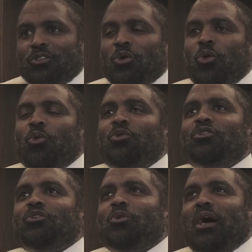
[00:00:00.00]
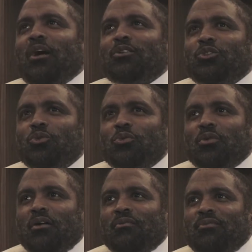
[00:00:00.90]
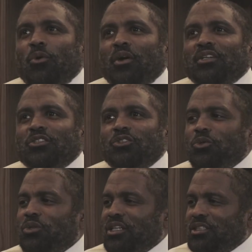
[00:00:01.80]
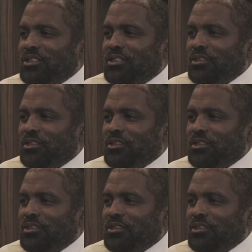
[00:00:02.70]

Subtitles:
Who knew how to avoid duties?